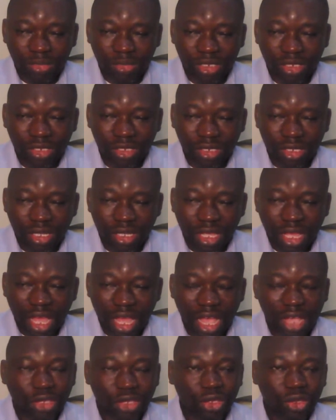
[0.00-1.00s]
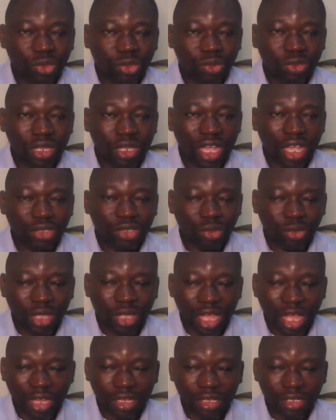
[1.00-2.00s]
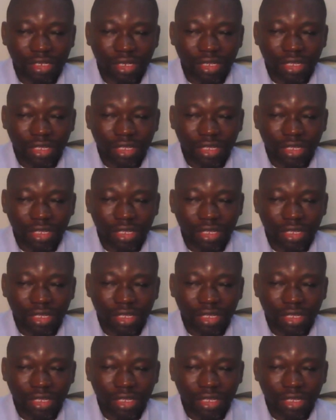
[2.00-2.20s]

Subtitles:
me as soon as you can.